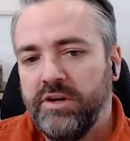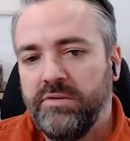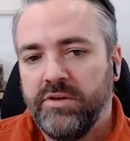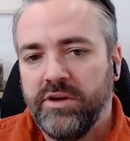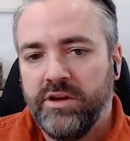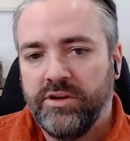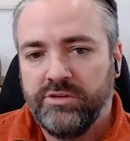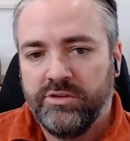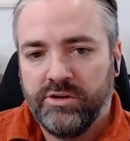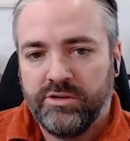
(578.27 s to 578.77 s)
When
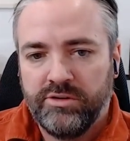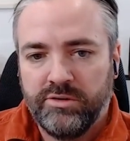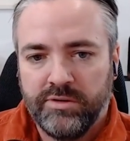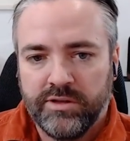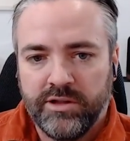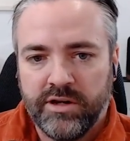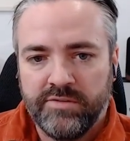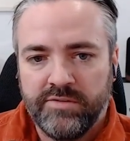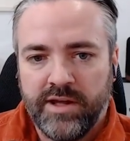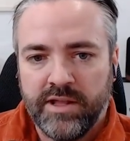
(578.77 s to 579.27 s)
I talk to a
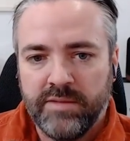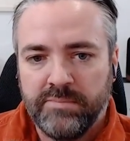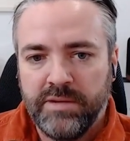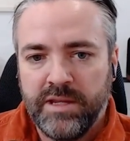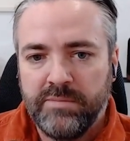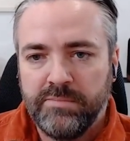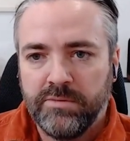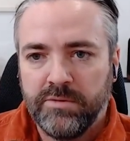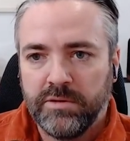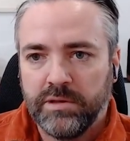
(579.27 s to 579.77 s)
lot of other
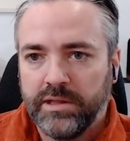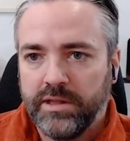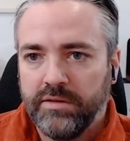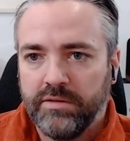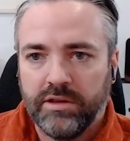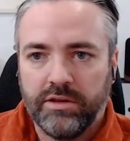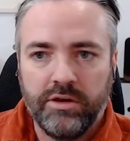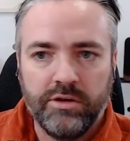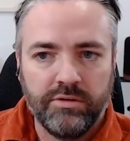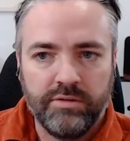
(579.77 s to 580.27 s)
people,
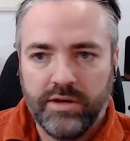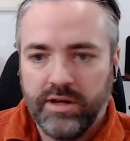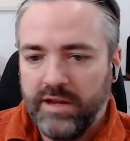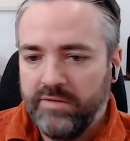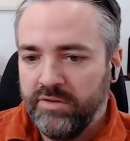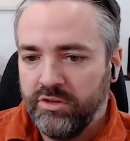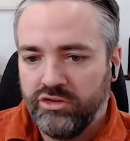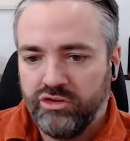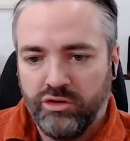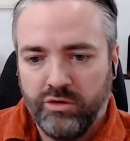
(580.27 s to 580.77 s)

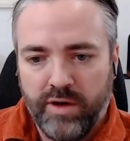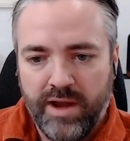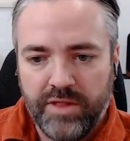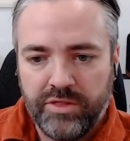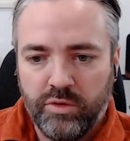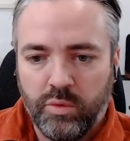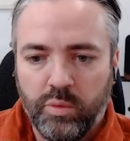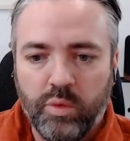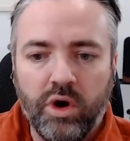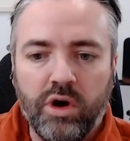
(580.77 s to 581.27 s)
even throughout
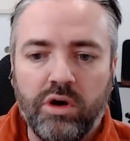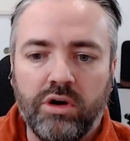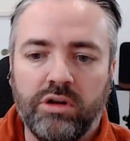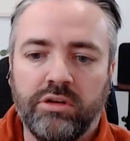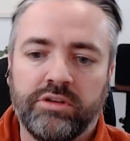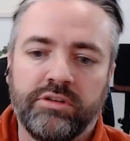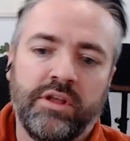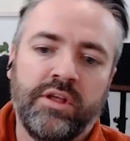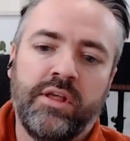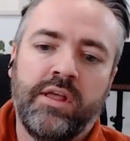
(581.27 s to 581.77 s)
the
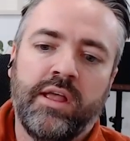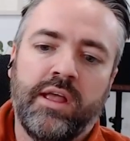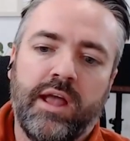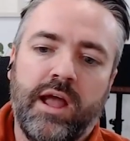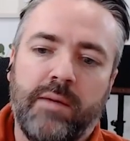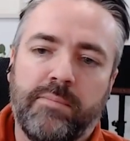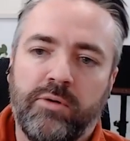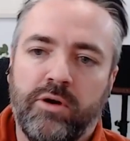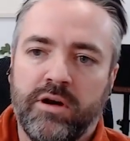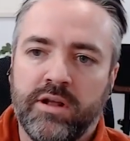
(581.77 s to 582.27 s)
world,
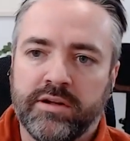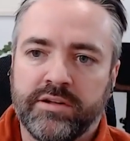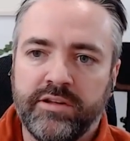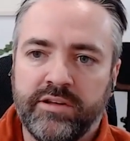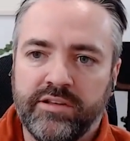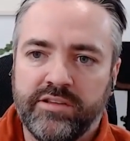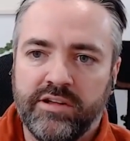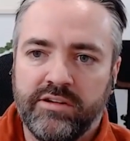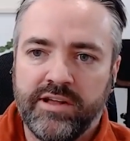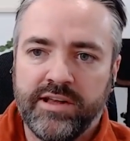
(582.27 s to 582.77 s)
our product and
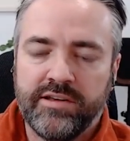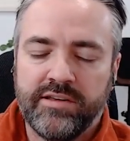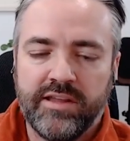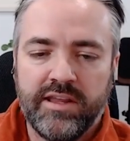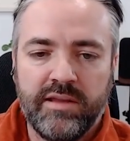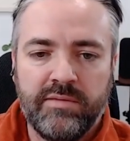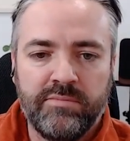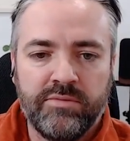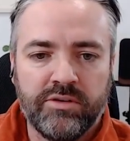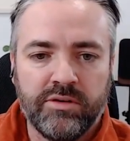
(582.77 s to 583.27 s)
design
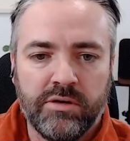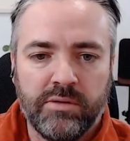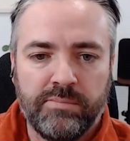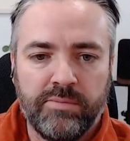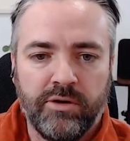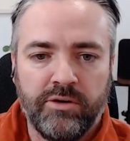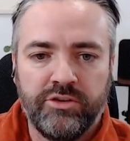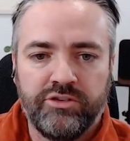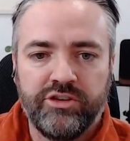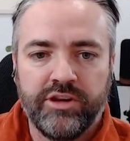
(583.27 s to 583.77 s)
teams are
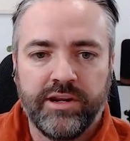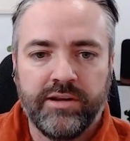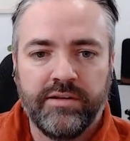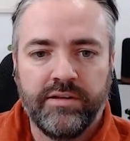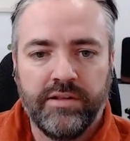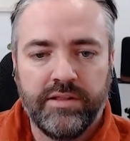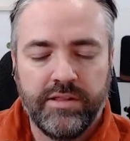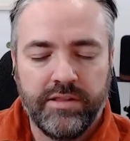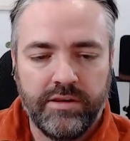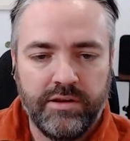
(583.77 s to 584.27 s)
approaching,
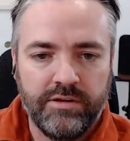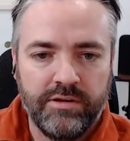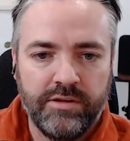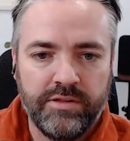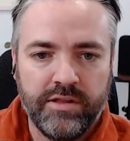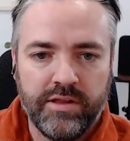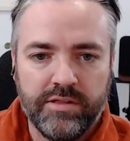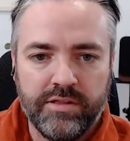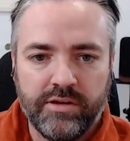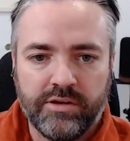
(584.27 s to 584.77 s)

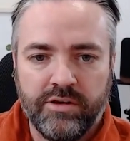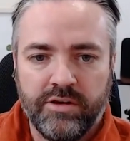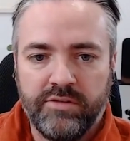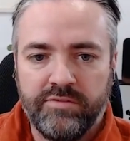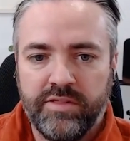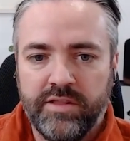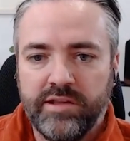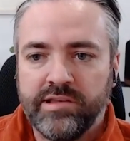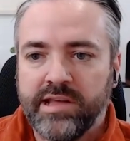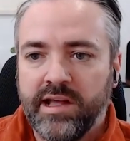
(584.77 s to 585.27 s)
the kind of
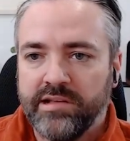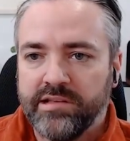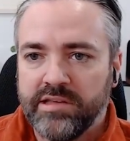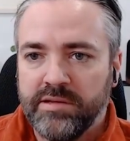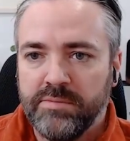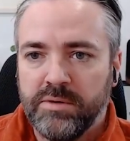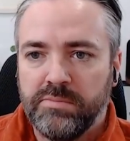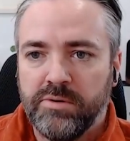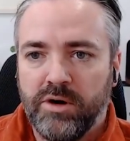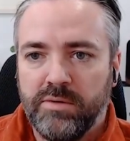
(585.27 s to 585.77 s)
these
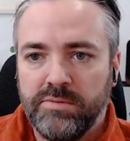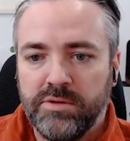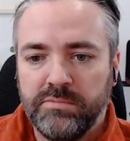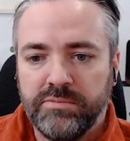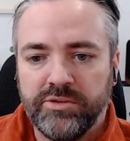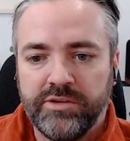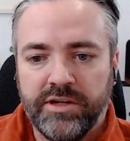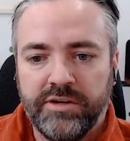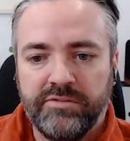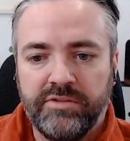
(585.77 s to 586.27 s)
customer
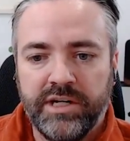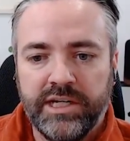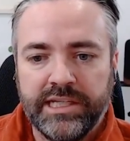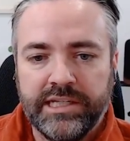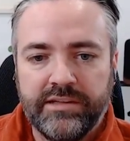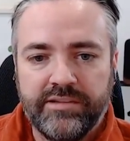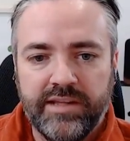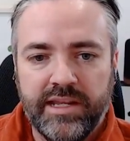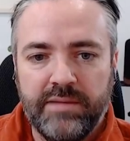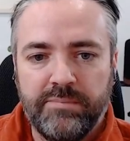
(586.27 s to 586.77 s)
problems in a
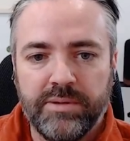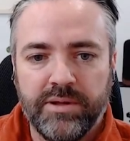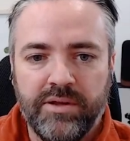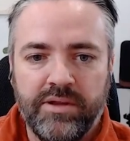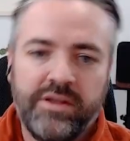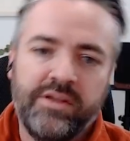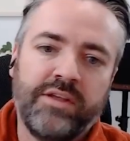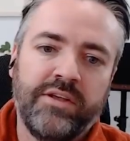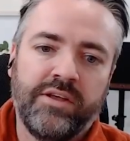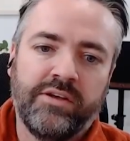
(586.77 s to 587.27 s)
really deep,
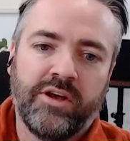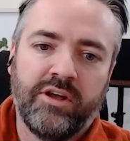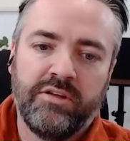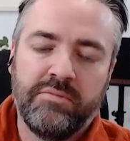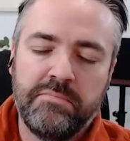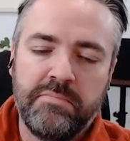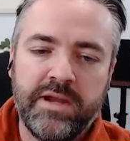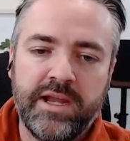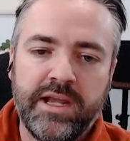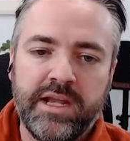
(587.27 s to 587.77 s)
kind
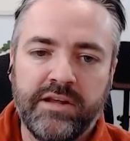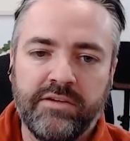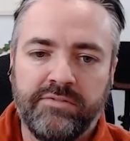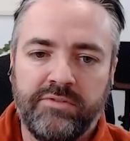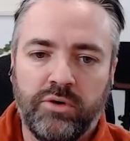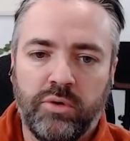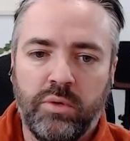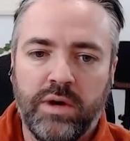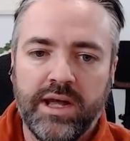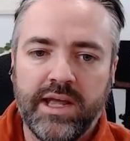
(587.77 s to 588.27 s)
of
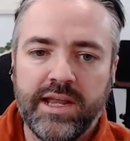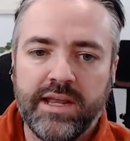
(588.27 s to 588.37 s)
meaningful way.